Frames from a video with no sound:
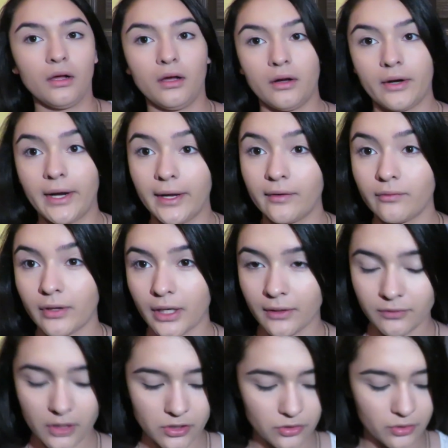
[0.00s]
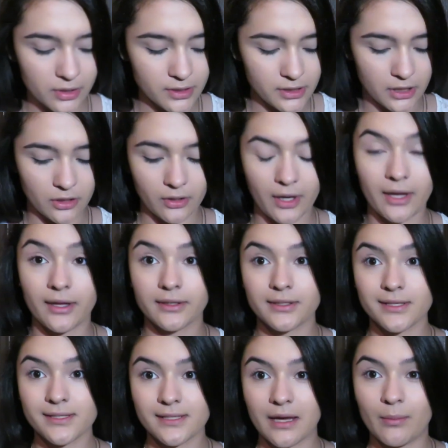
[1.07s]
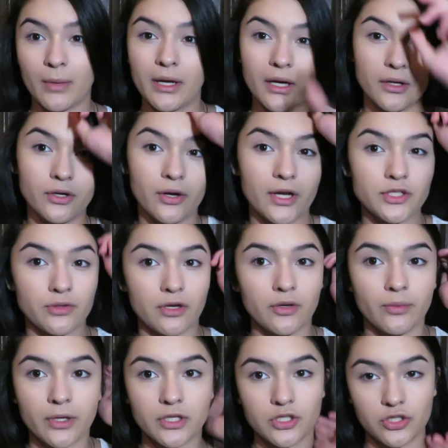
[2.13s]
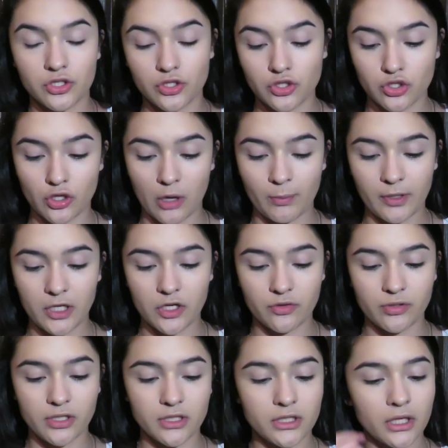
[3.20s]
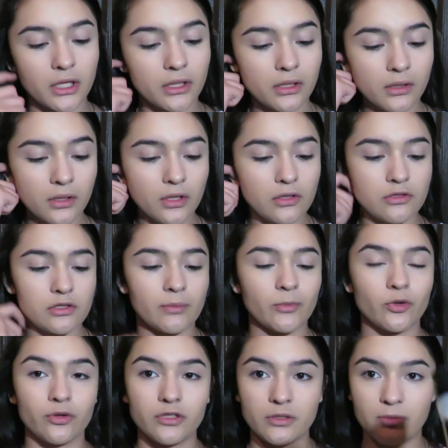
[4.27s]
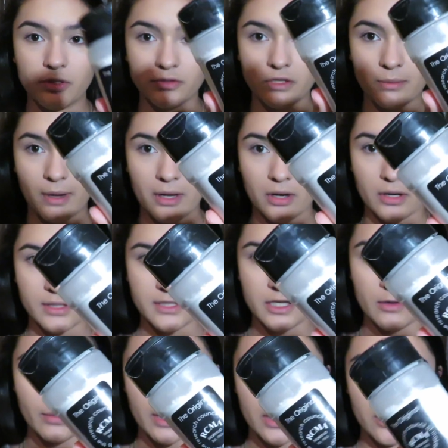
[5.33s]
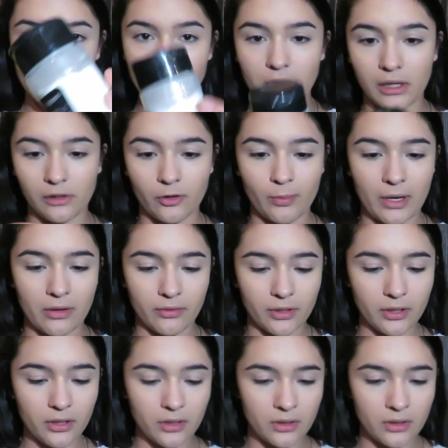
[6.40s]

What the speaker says: Alright, and right after I do concealer, I like to set my under eyes right away just to stop any creasing. So I'm going to be using my RCMA No Color Powder.